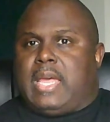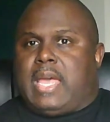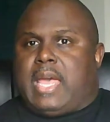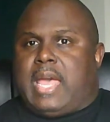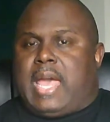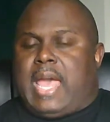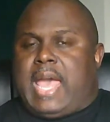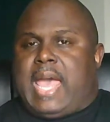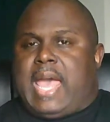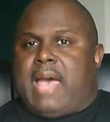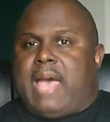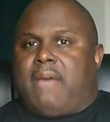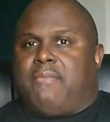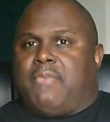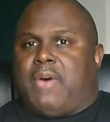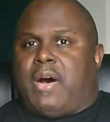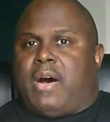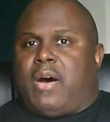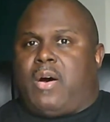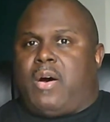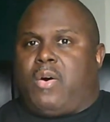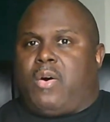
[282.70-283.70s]
have
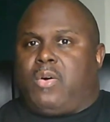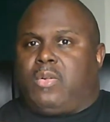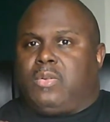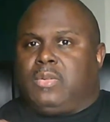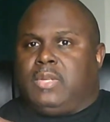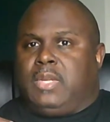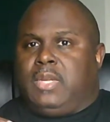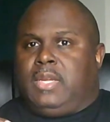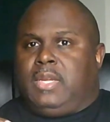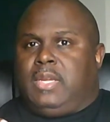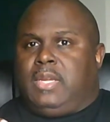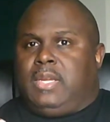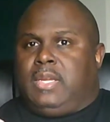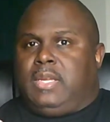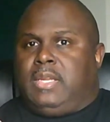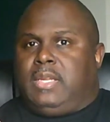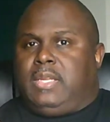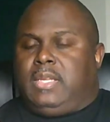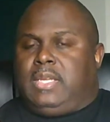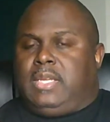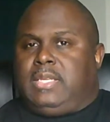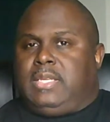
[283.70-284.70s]
all
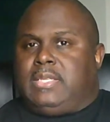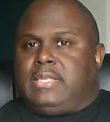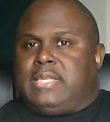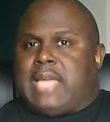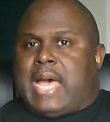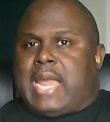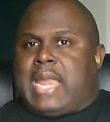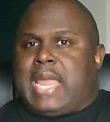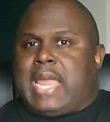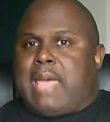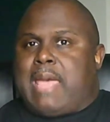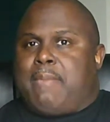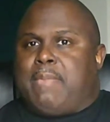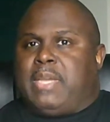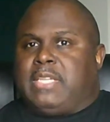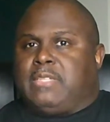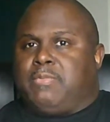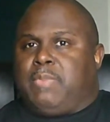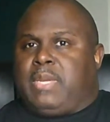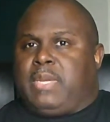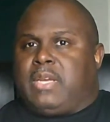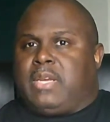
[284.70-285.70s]
these
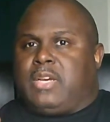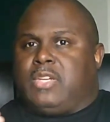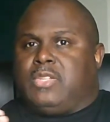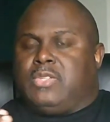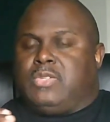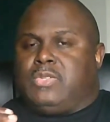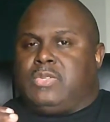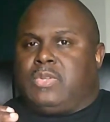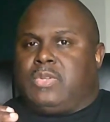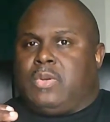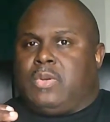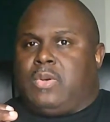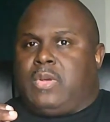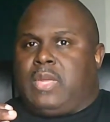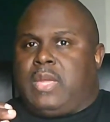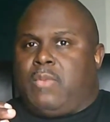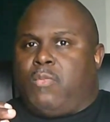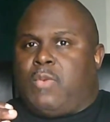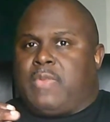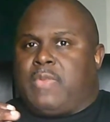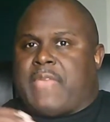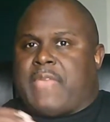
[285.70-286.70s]
dynamics because
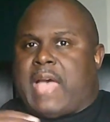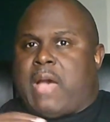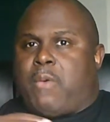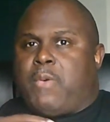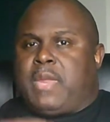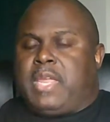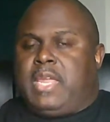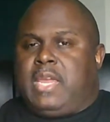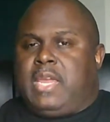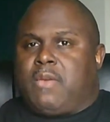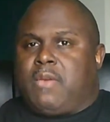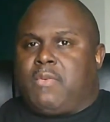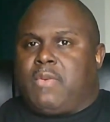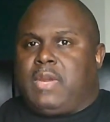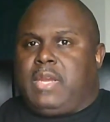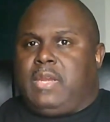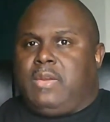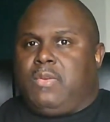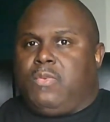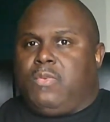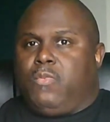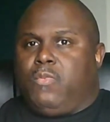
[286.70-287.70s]
with our
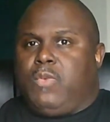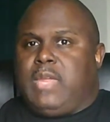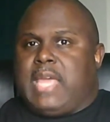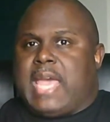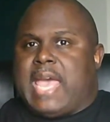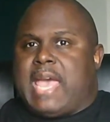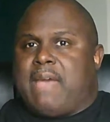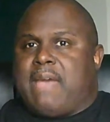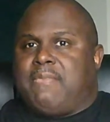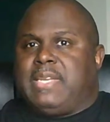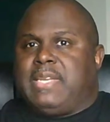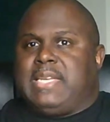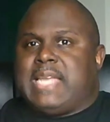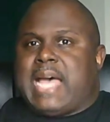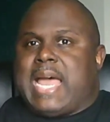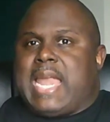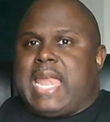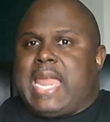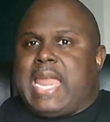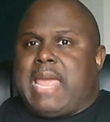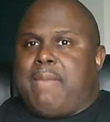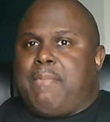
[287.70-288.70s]
hearing, we have a
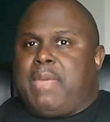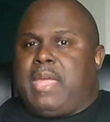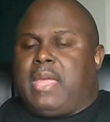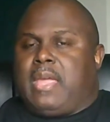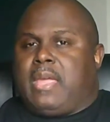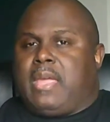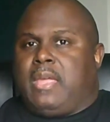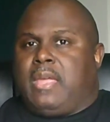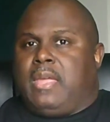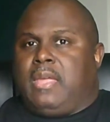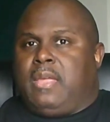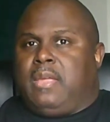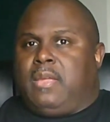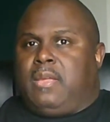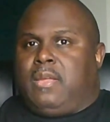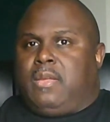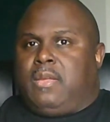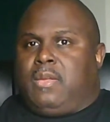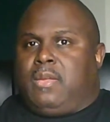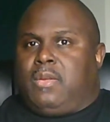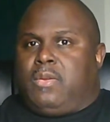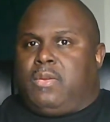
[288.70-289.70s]
dynamic
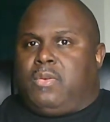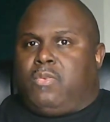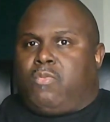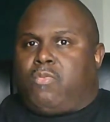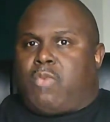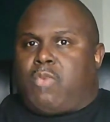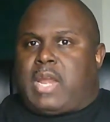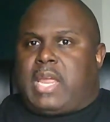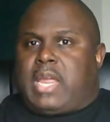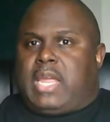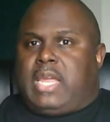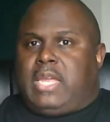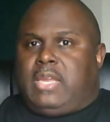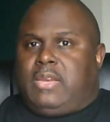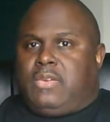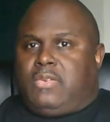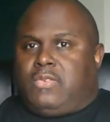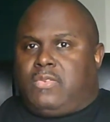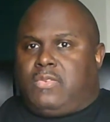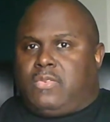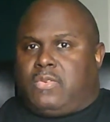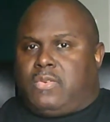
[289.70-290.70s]

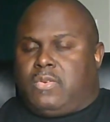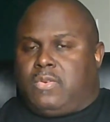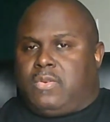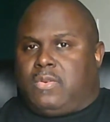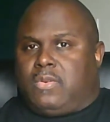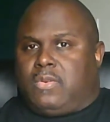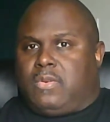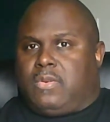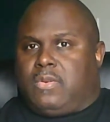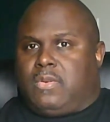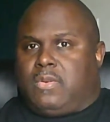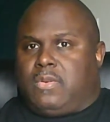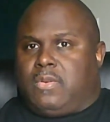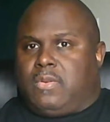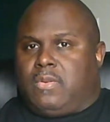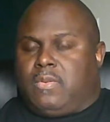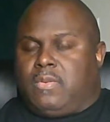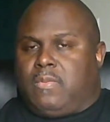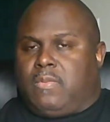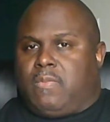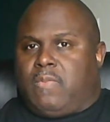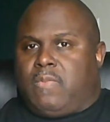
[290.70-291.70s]
range
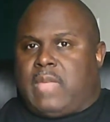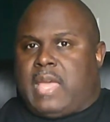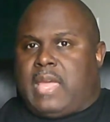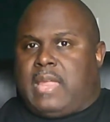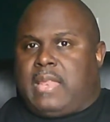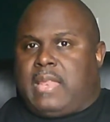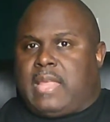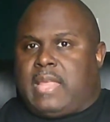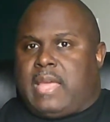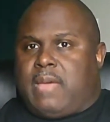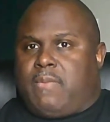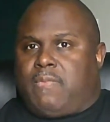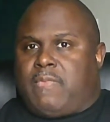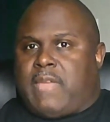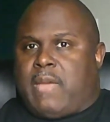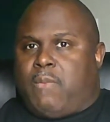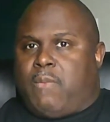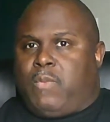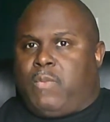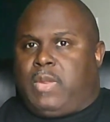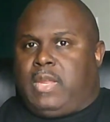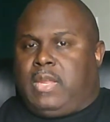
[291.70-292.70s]

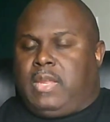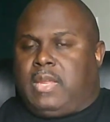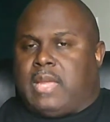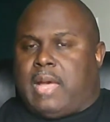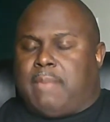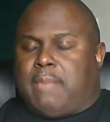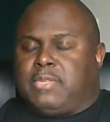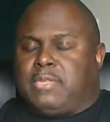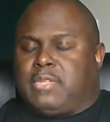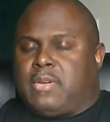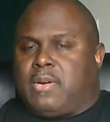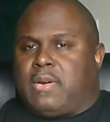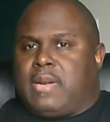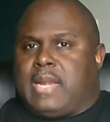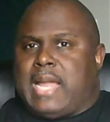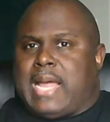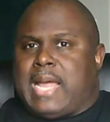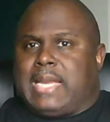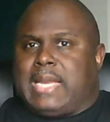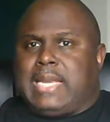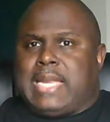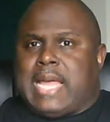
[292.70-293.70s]

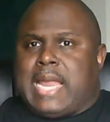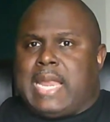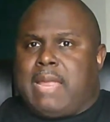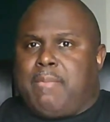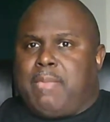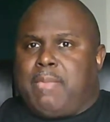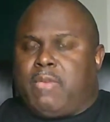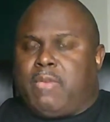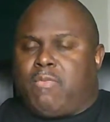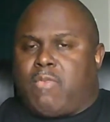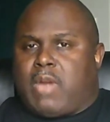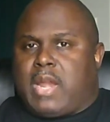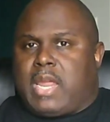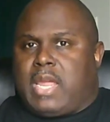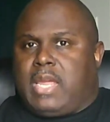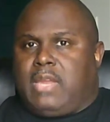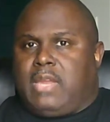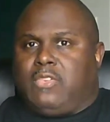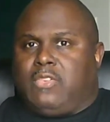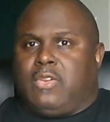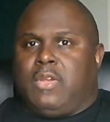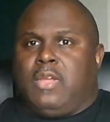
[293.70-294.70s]
not a dynamic
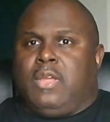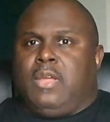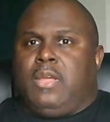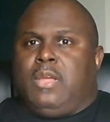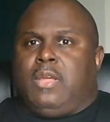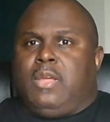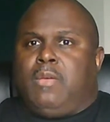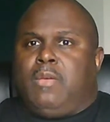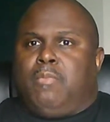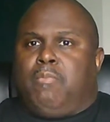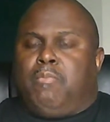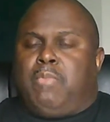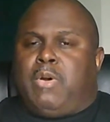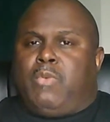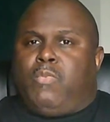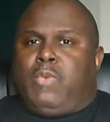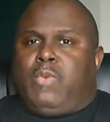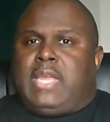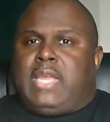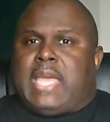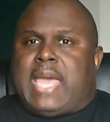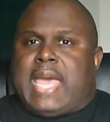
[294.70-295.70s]
range, but
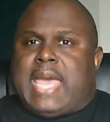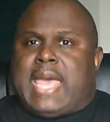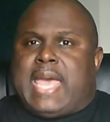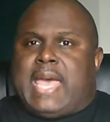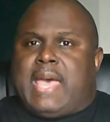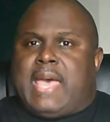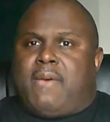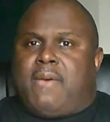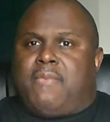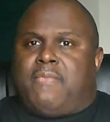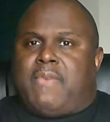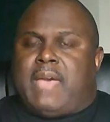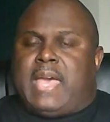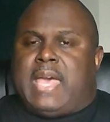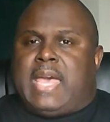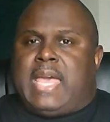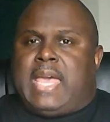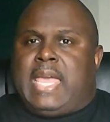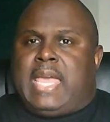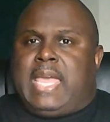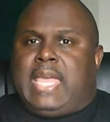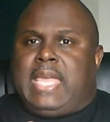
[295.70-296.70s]
we have
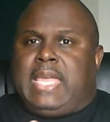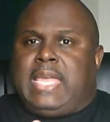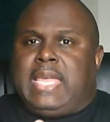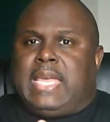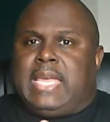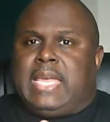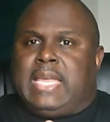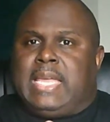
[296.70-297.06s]
a